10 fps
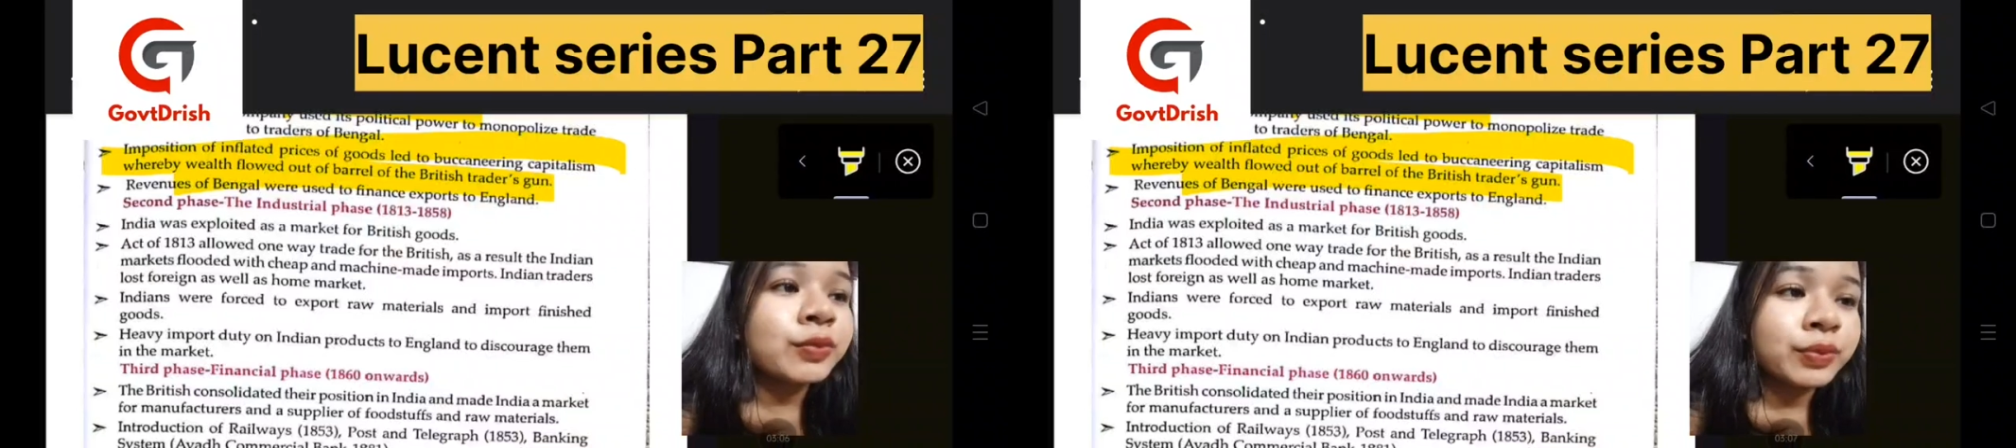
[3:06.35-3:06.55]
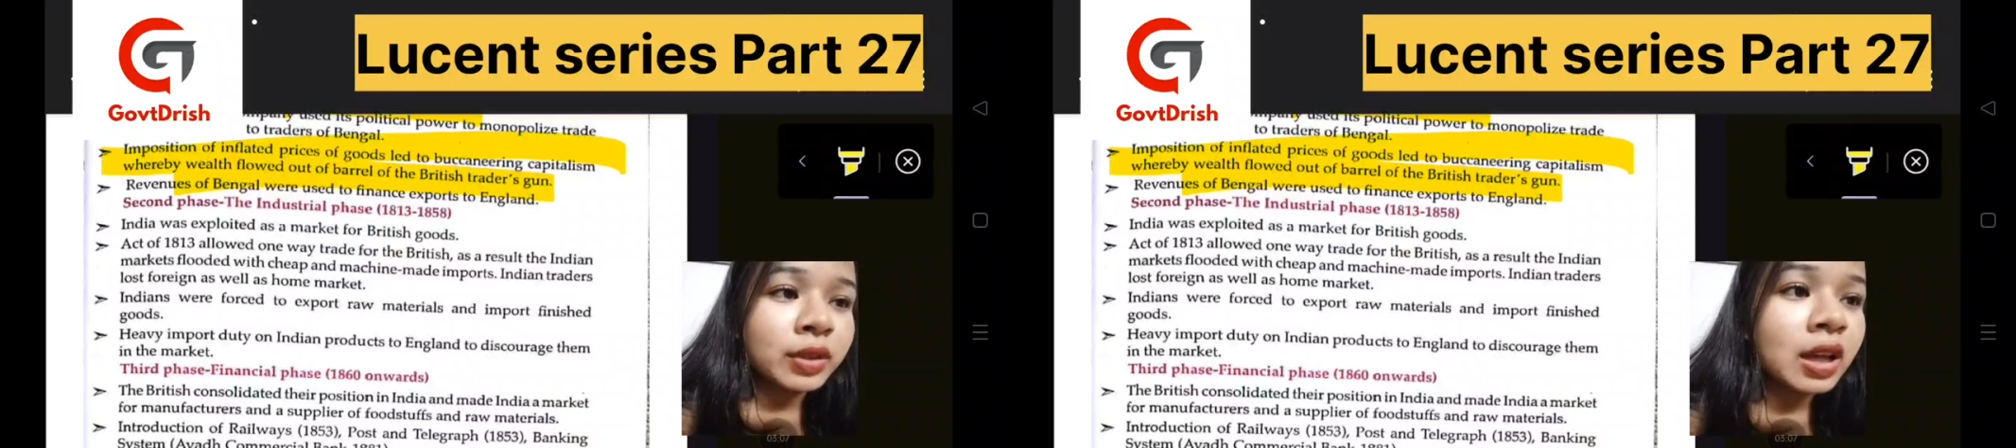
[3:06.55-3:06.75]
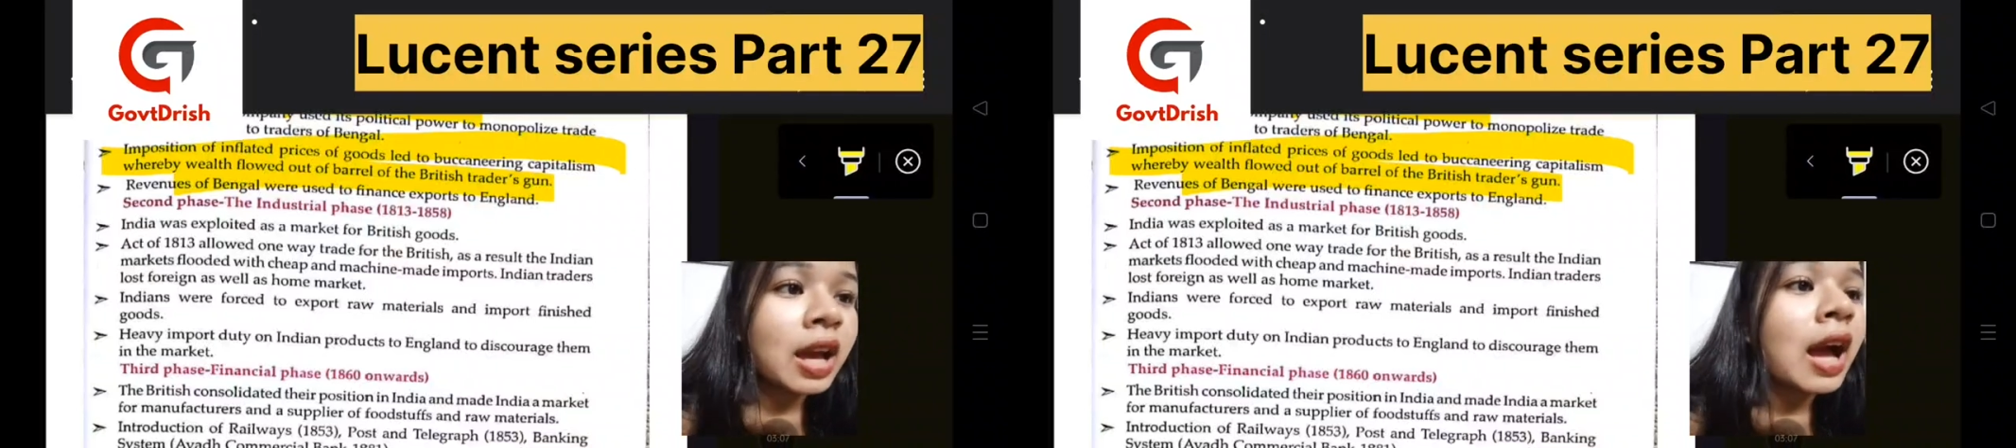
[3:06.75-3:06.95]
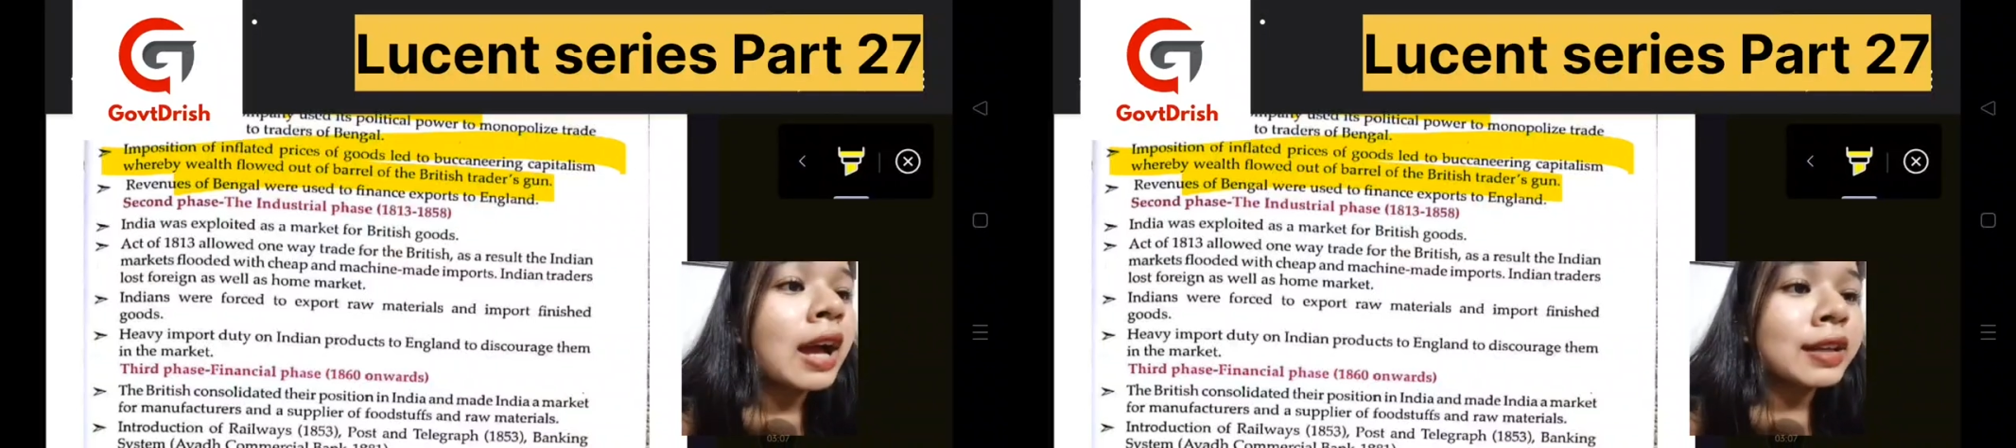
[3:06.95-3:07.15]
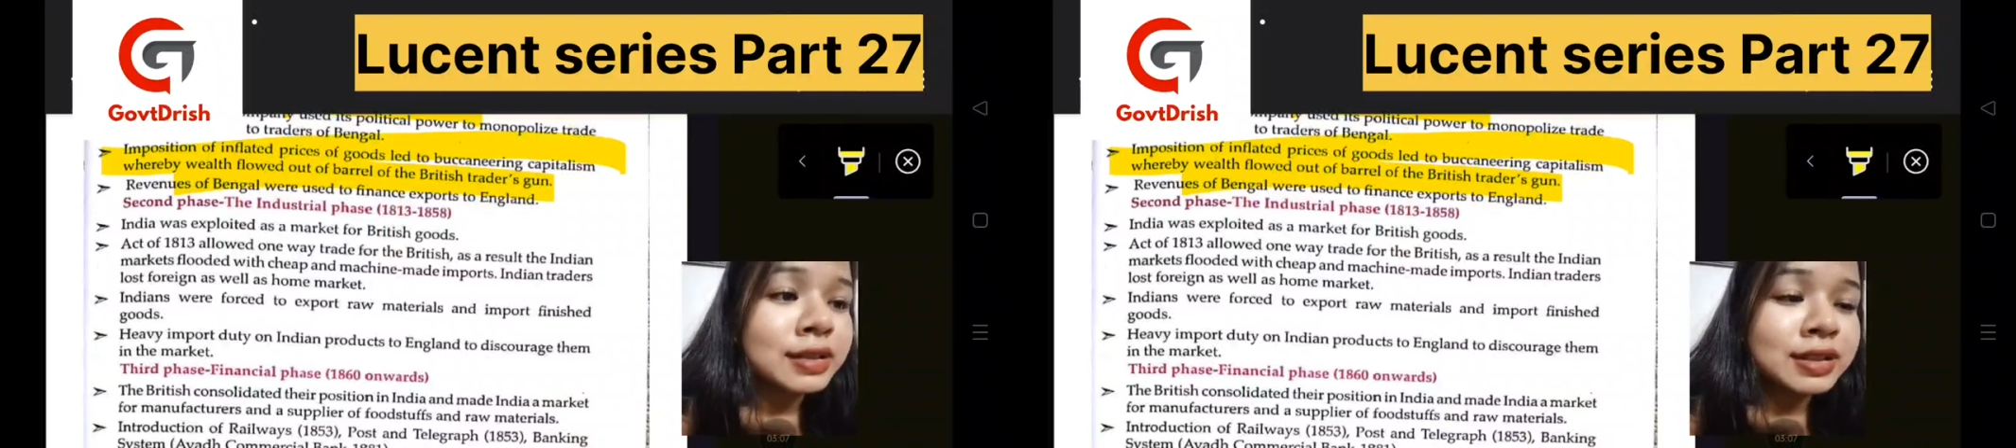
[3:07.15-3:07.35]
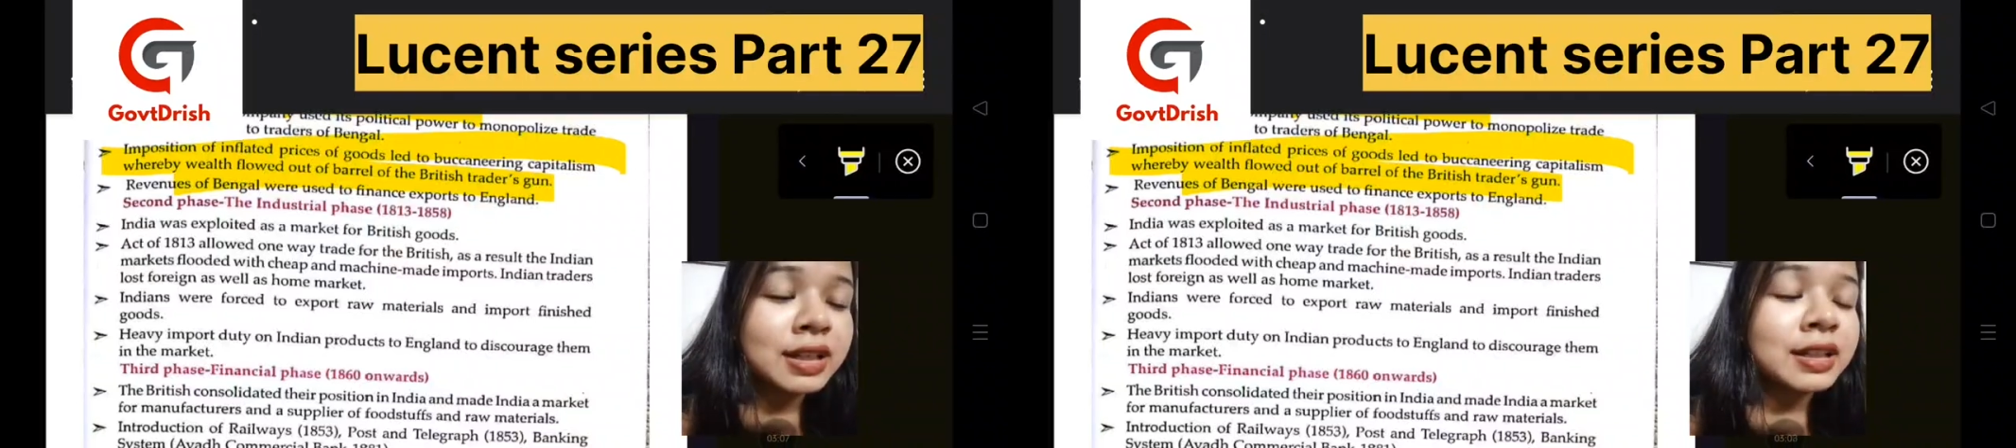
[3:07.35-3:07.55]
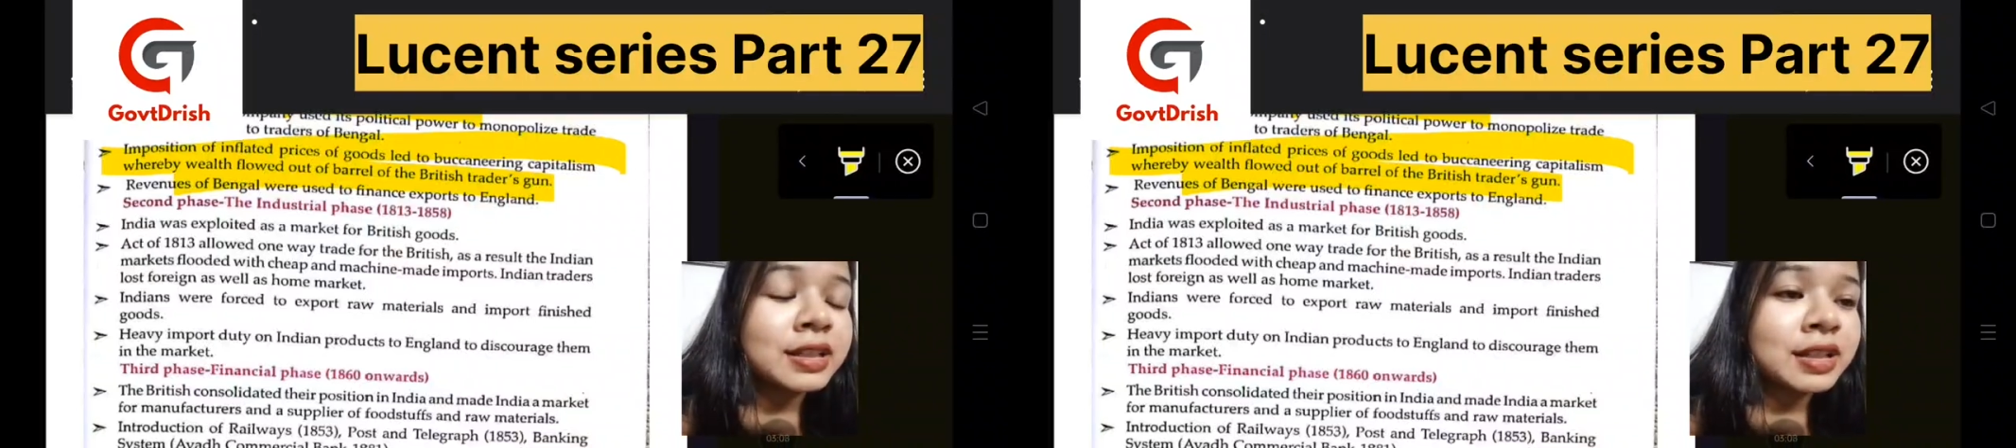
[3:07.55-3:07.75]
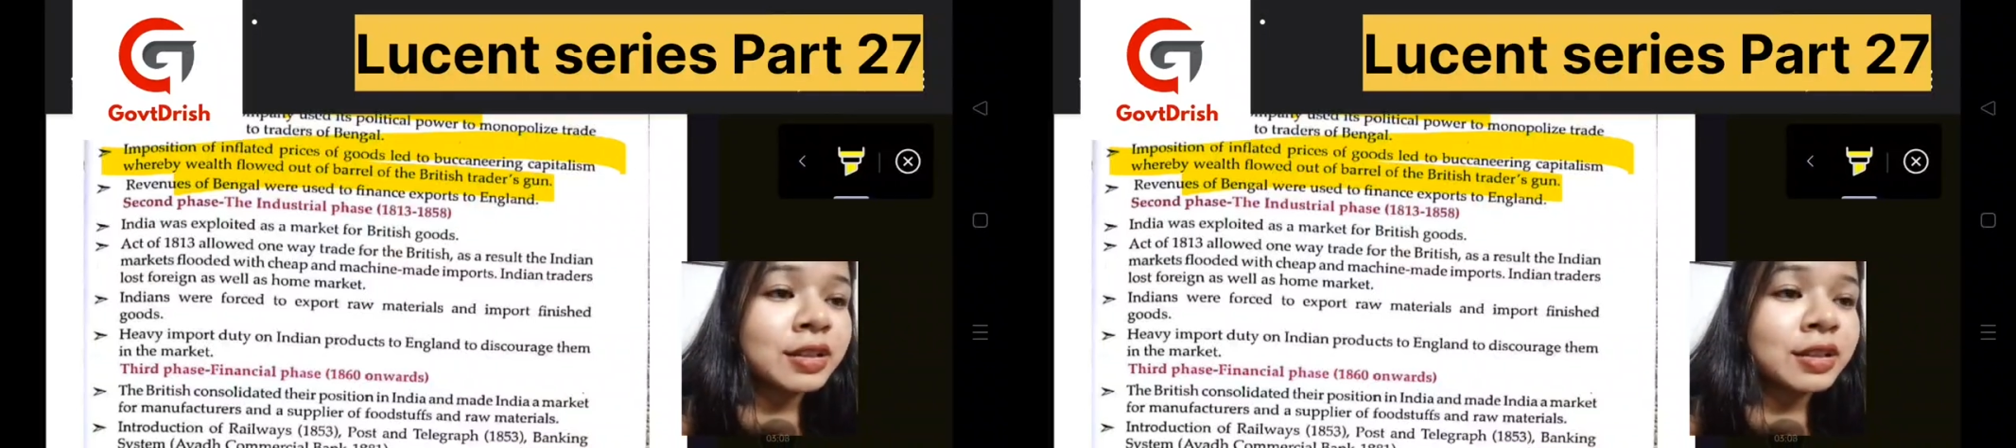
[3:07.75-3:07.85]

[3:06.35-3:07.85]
higher sailings and all,